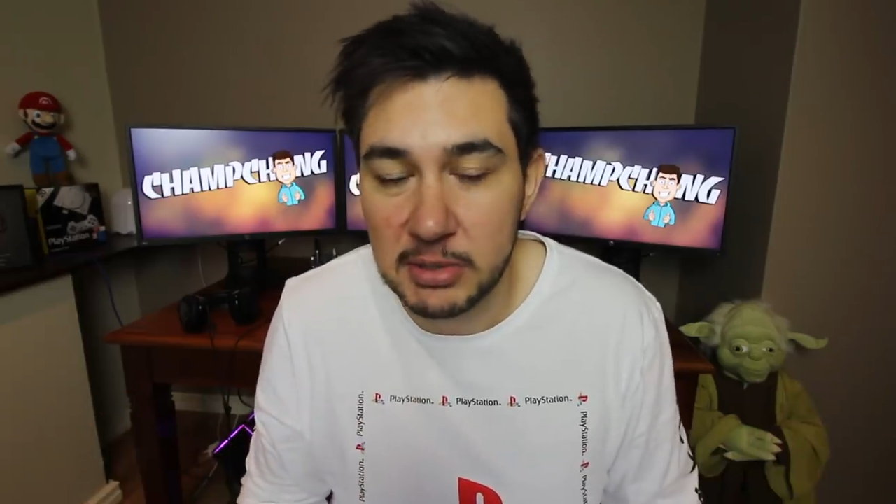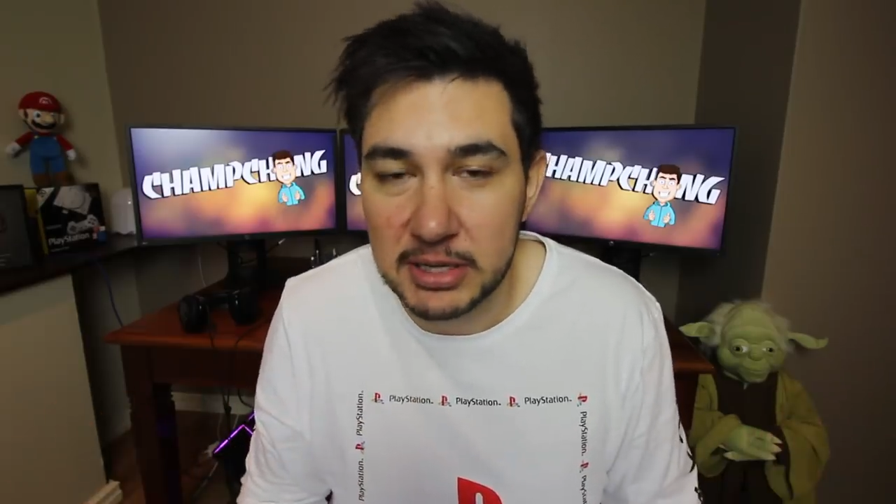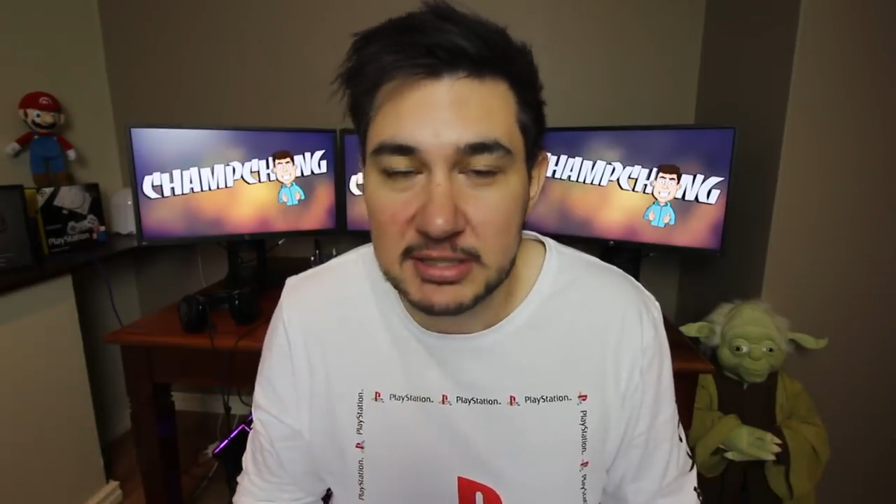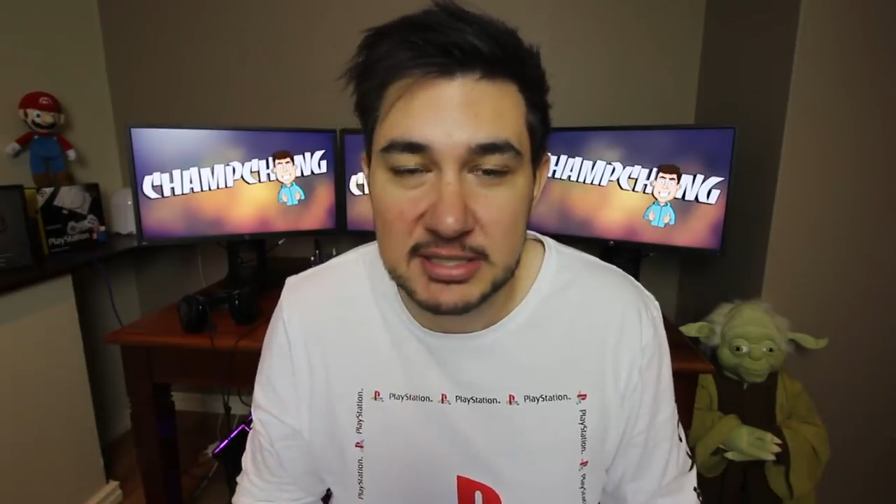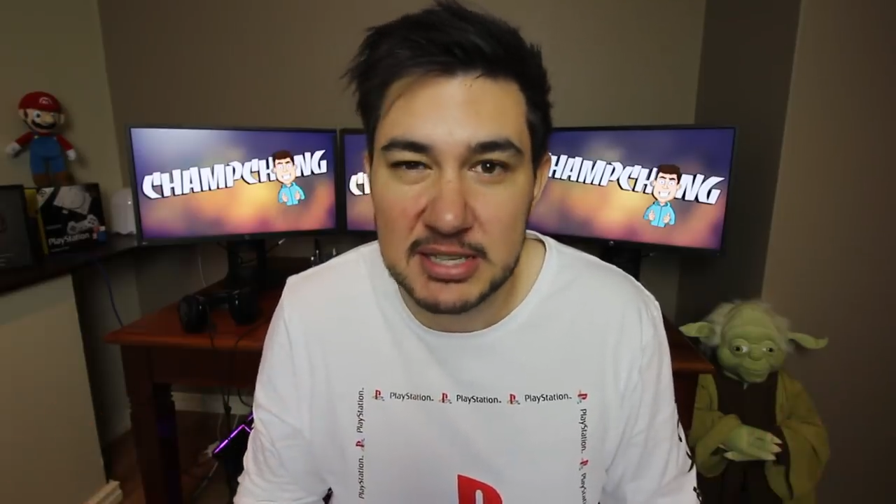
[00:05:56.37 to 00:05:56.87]

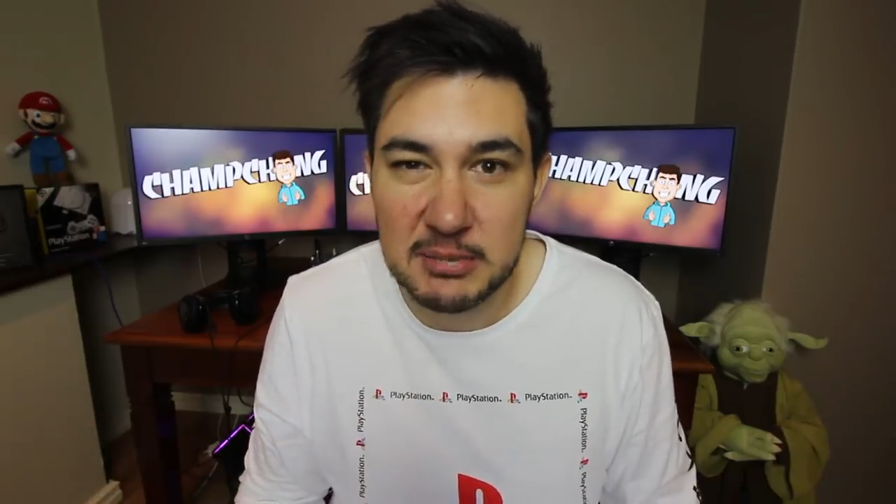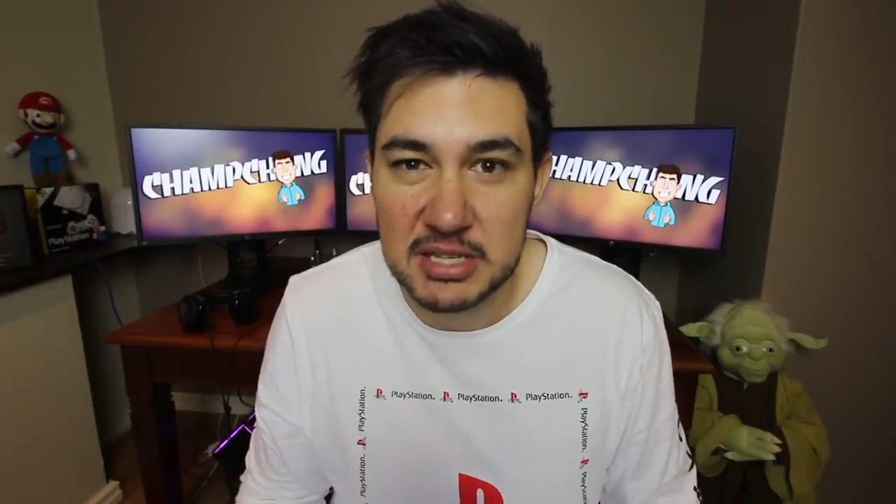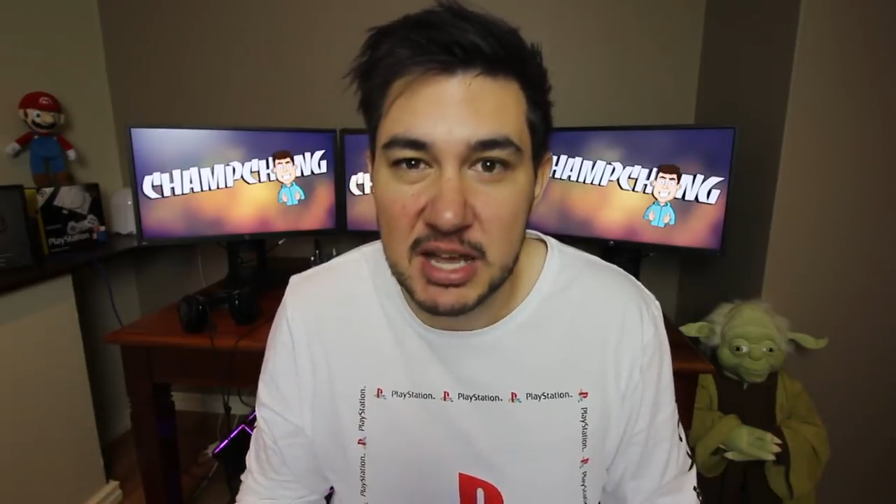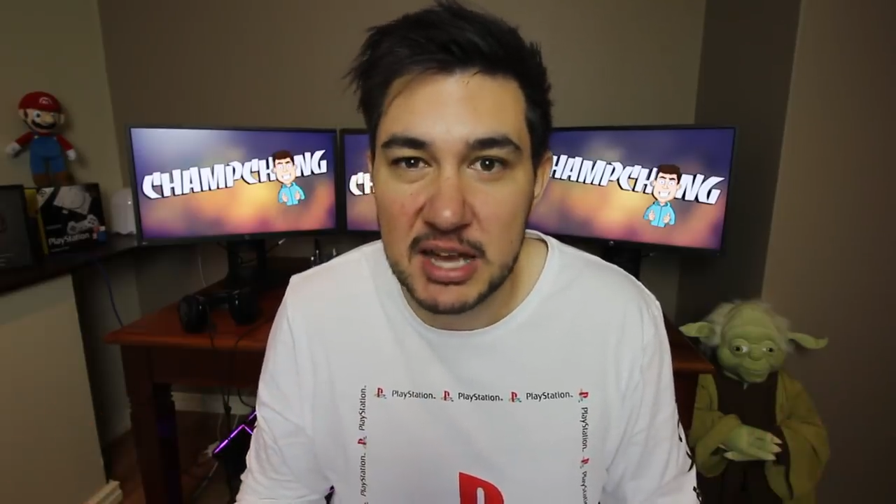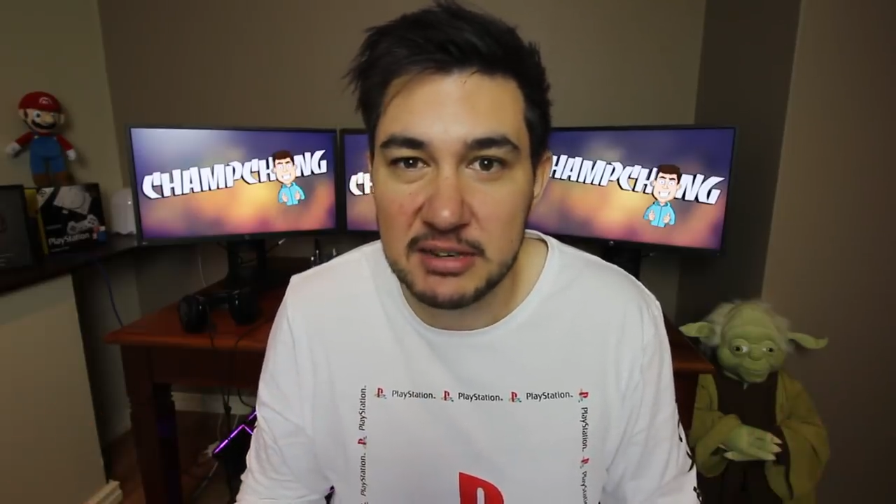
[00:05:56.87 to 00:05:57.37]
but it just
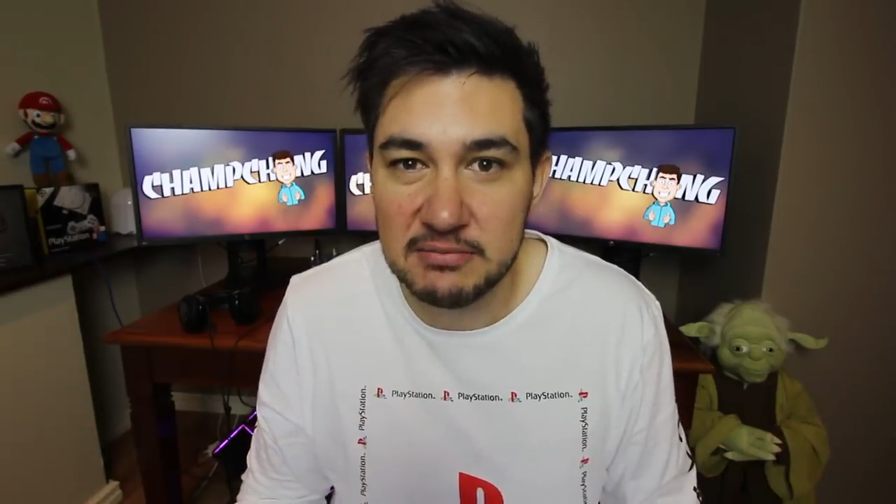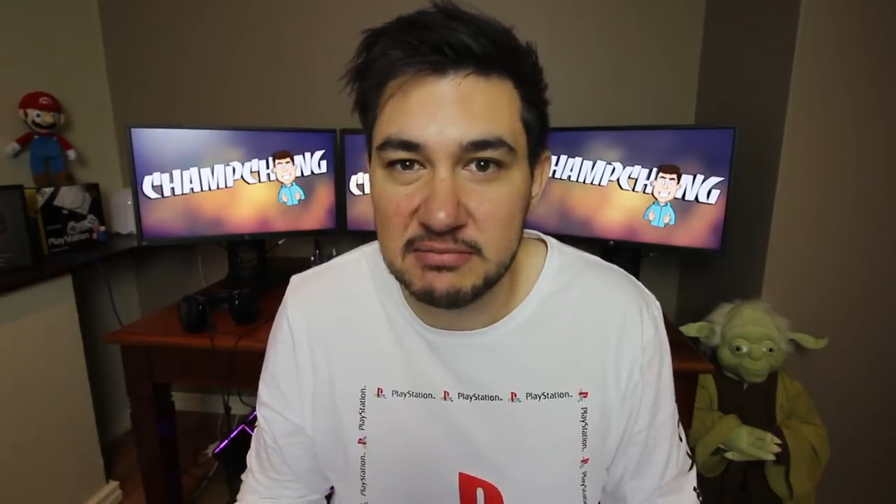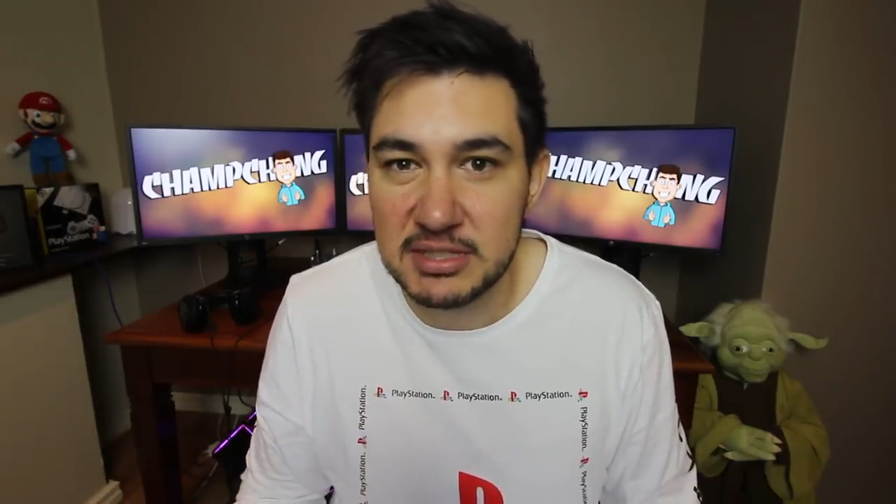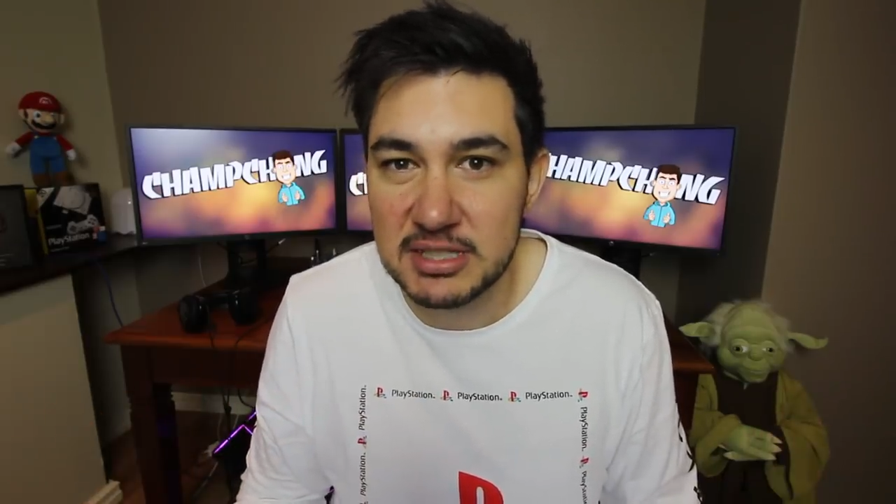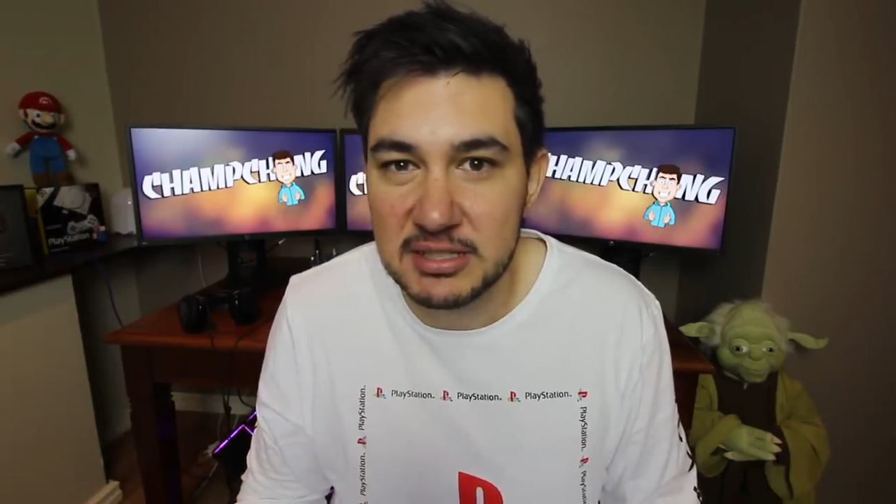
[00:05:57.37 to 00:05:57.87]
seems kind of
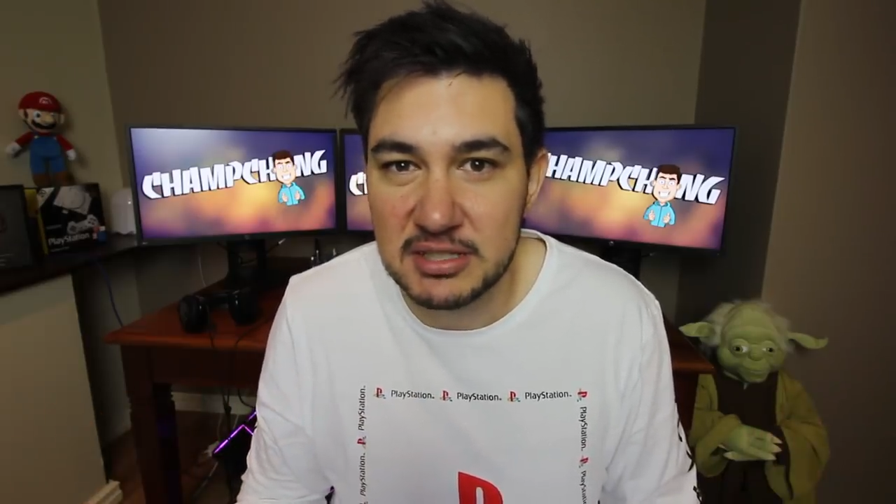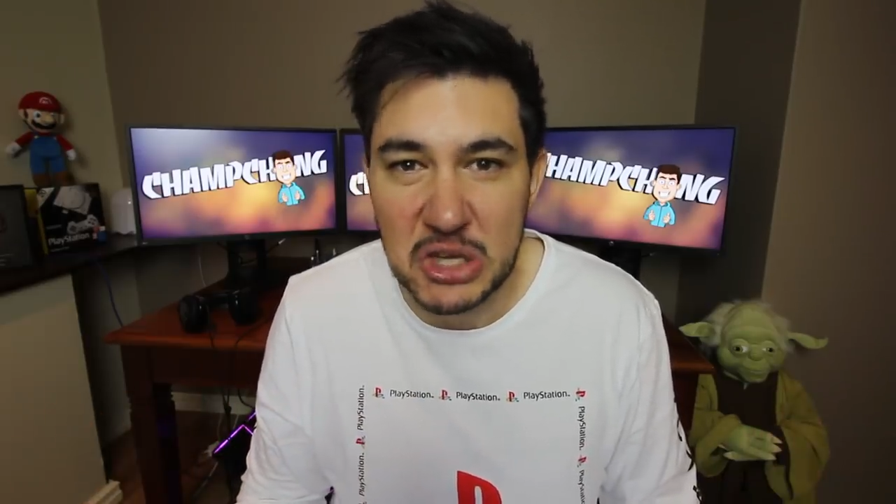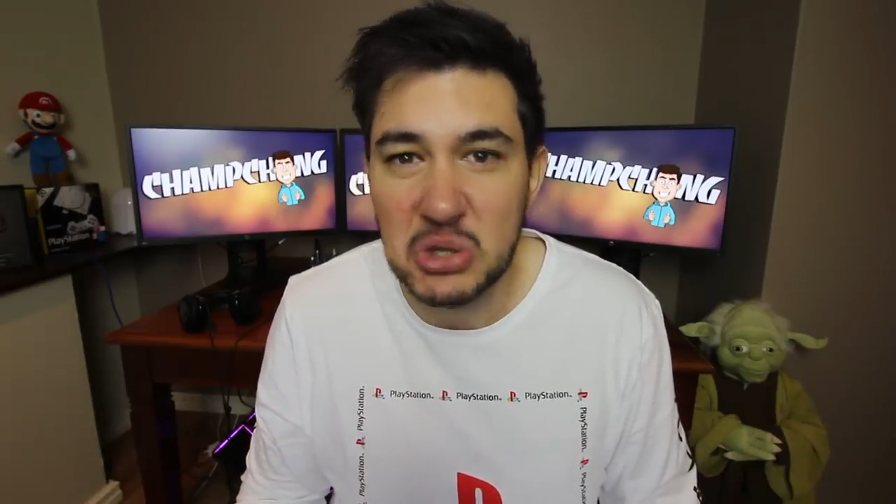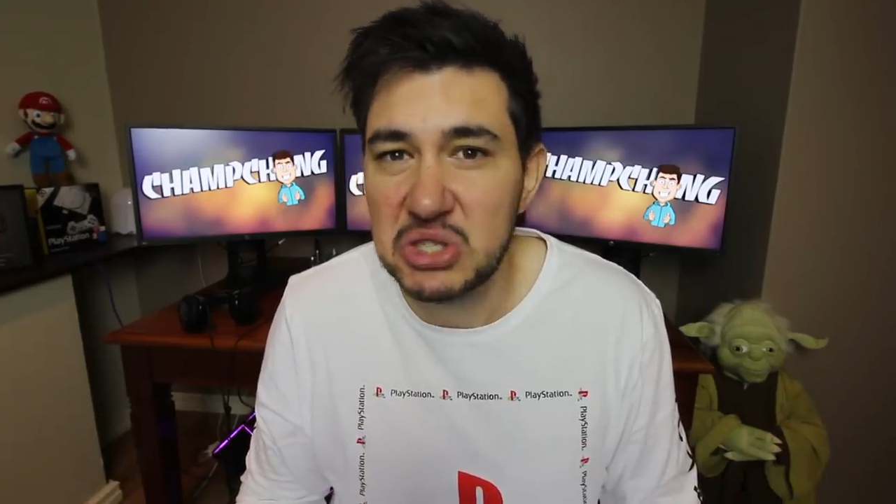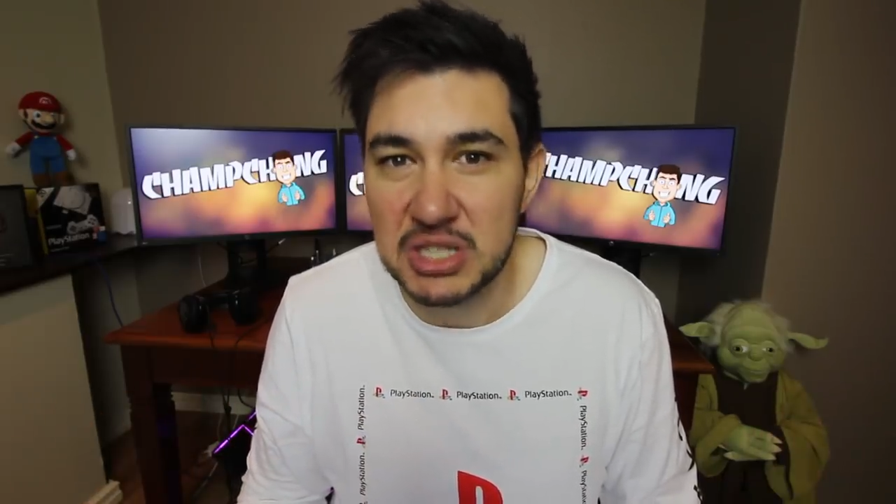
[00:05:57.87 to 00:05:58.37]
just
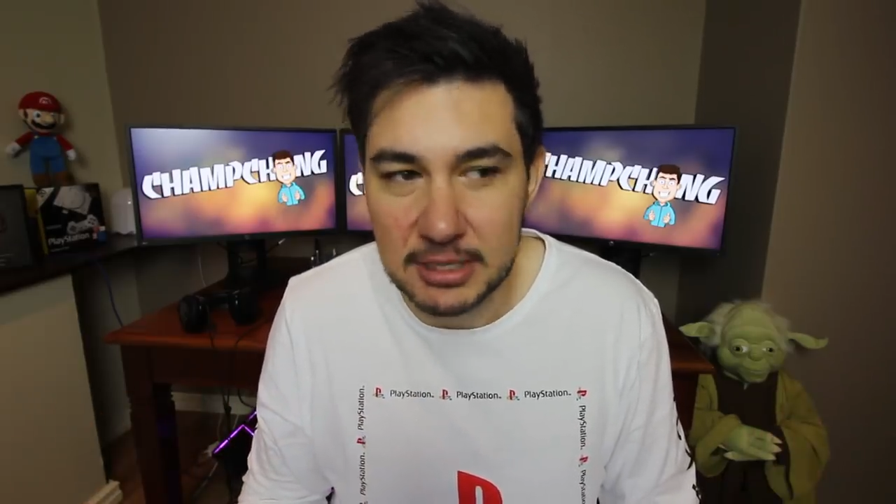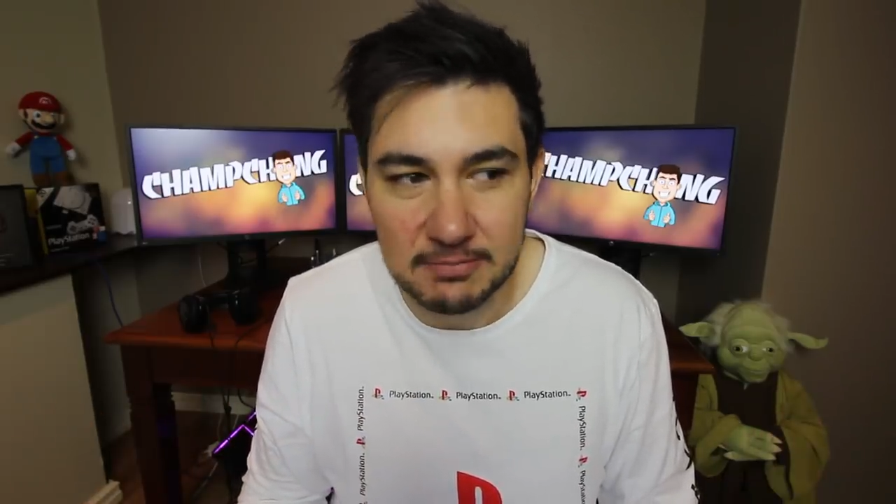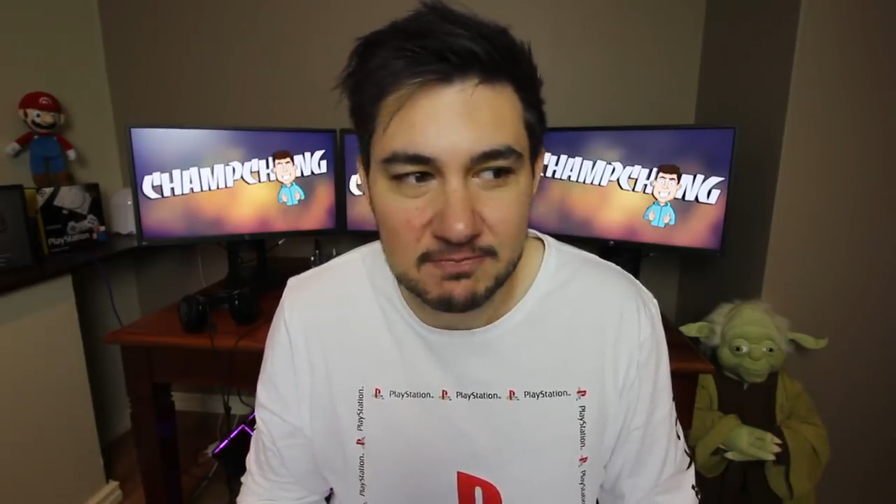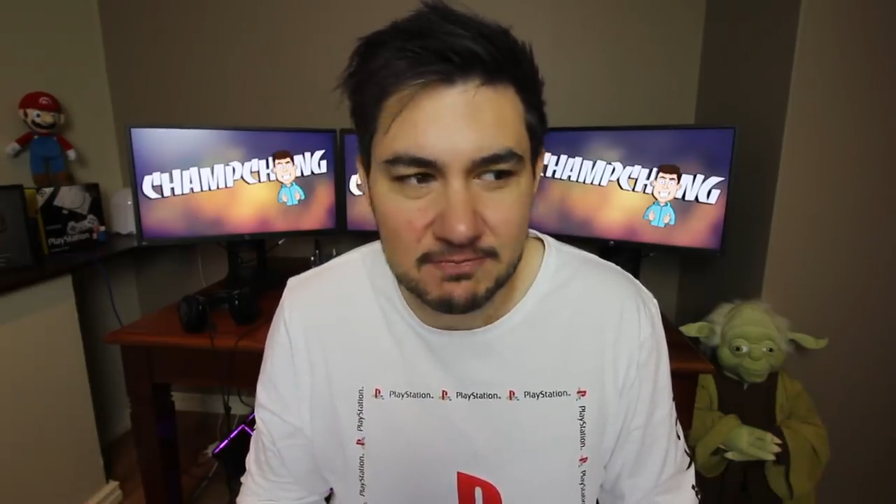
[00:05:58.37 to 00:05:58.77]
douchey.